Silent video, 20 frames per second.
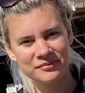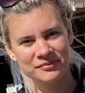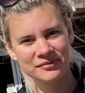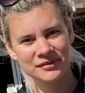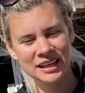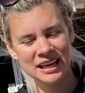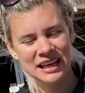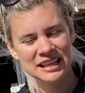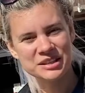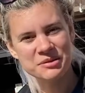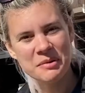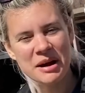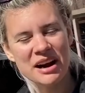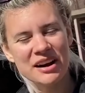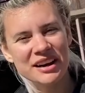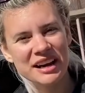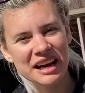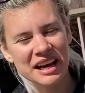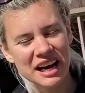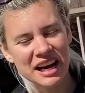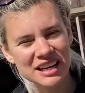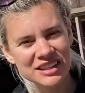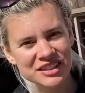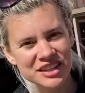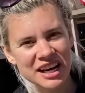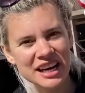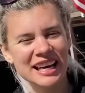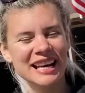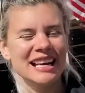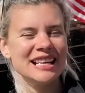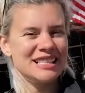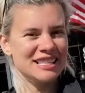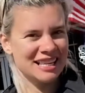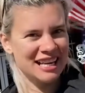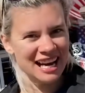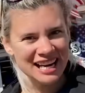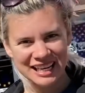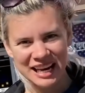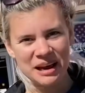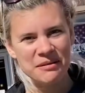It's American Gun Chick and it's
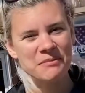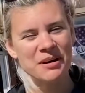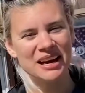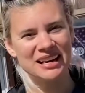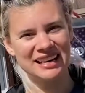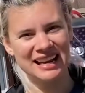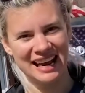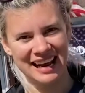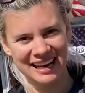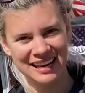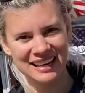Gun Day Monday.